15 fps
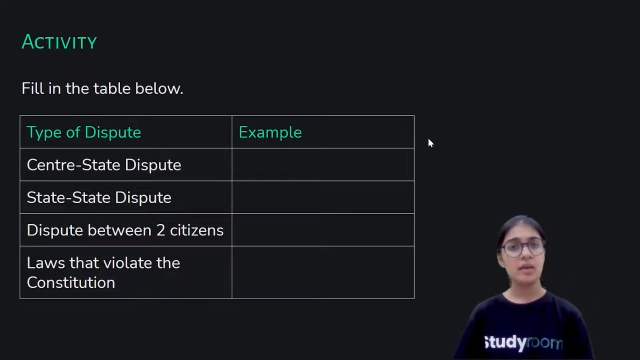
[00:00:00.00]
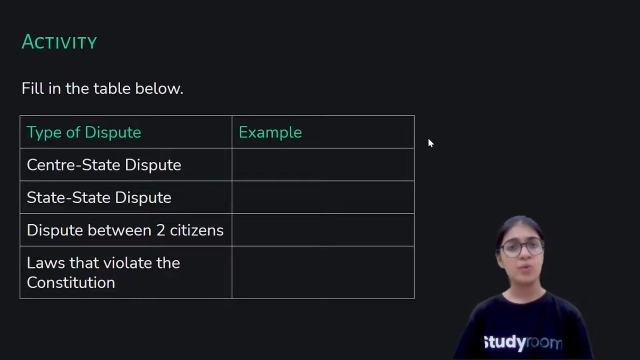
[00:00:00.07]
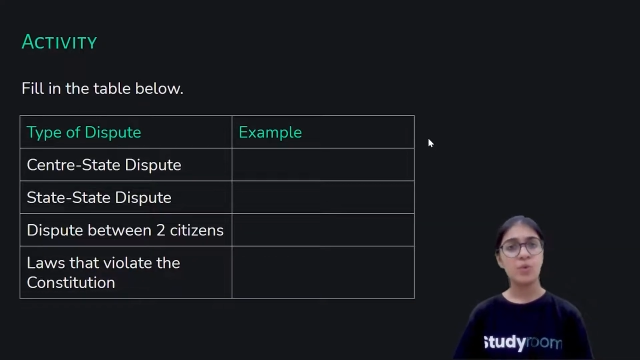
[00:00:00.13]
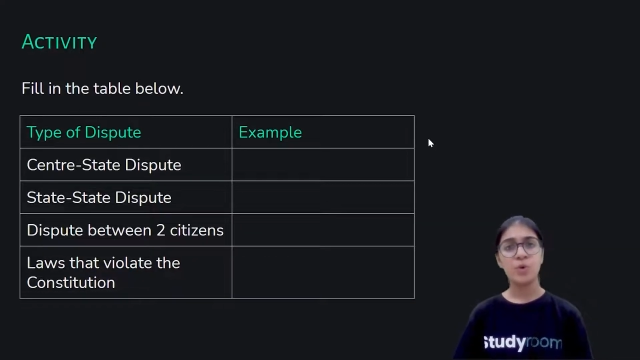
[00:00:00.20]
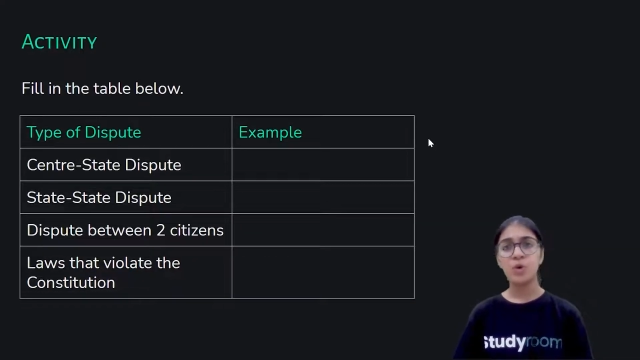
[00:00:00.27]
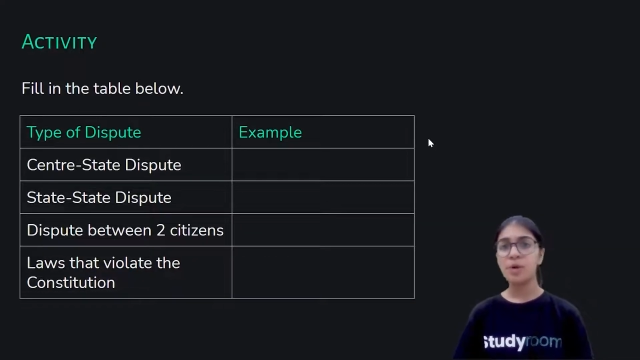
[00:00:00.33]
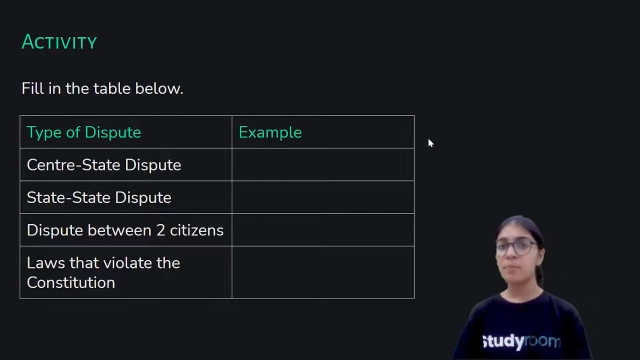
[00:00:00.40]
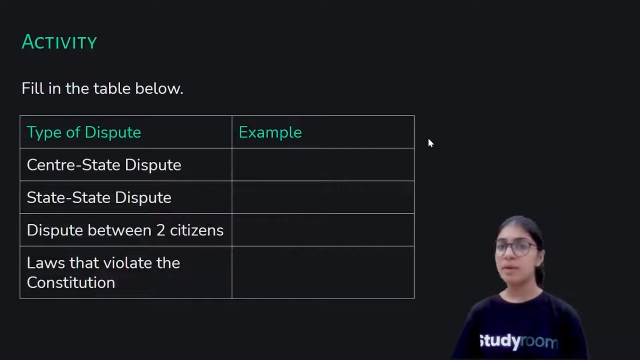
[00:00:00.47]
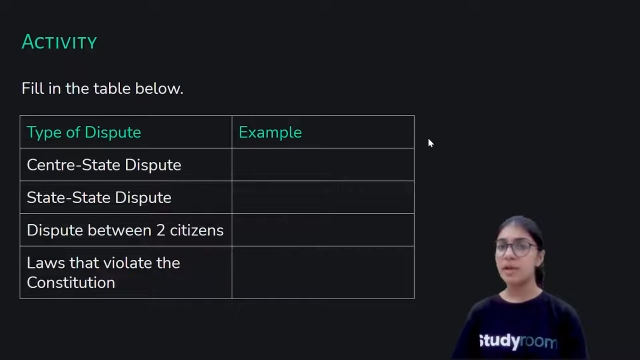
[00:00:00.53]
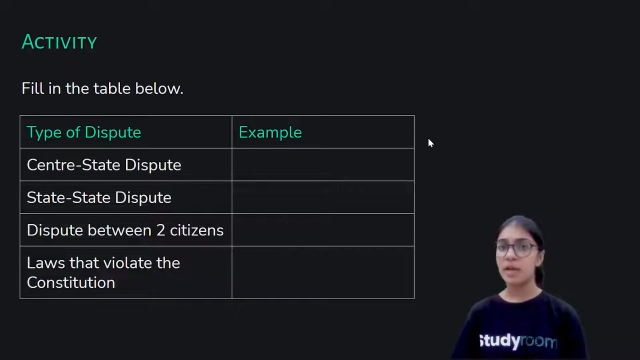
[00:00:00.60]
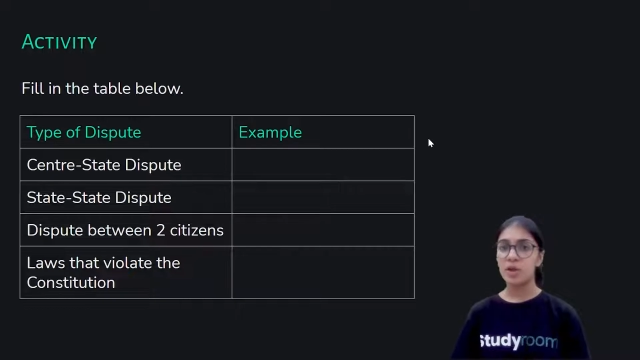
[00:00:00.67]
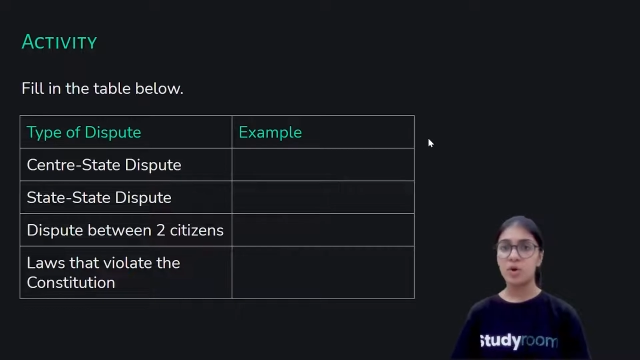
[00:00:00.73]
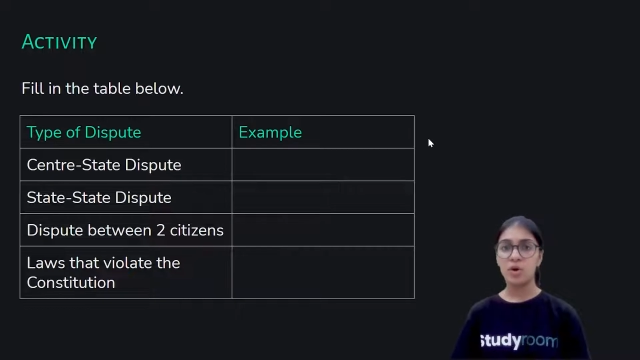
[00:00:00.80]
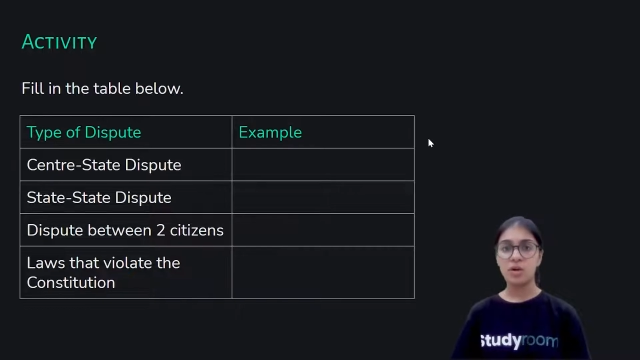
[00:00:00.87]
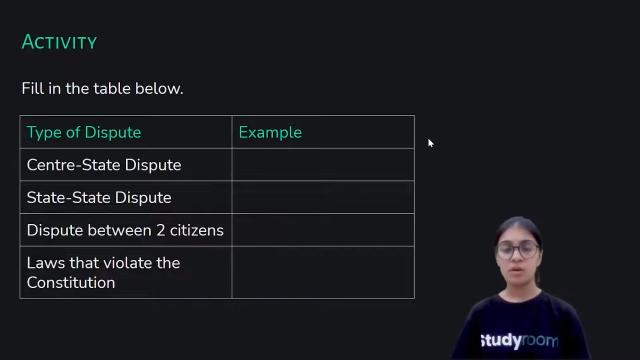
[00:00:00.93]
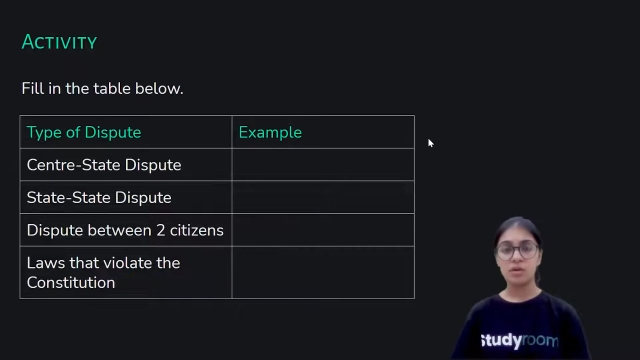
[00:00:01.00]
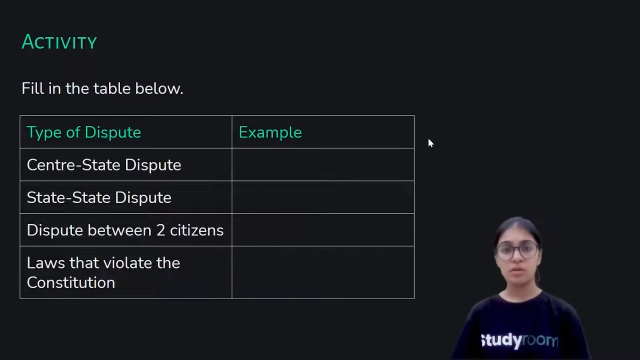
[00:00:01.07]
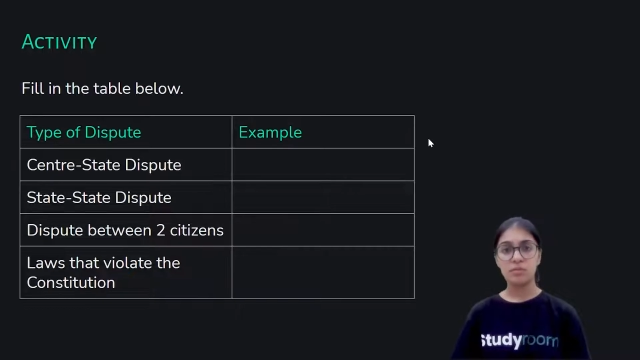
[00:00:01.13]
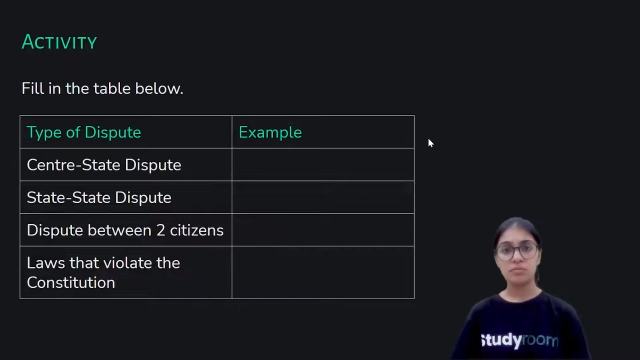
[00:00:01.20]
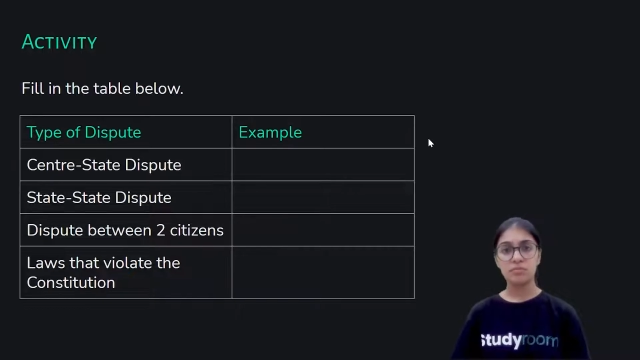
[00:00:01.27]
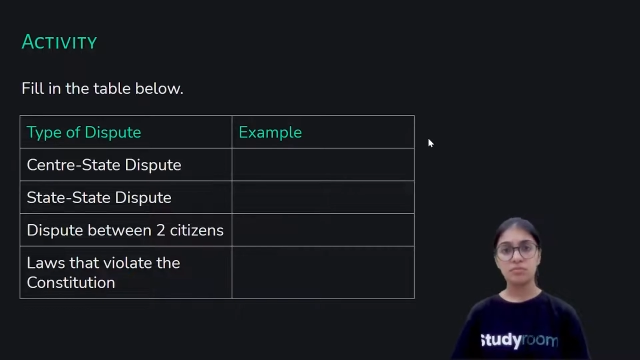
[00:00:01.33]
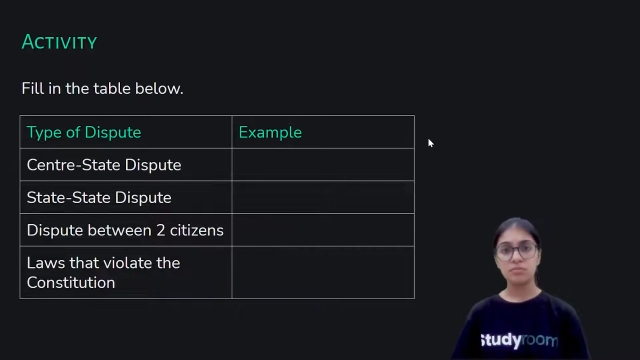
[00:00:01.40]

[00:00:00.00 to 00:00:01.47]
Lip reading: won't pay your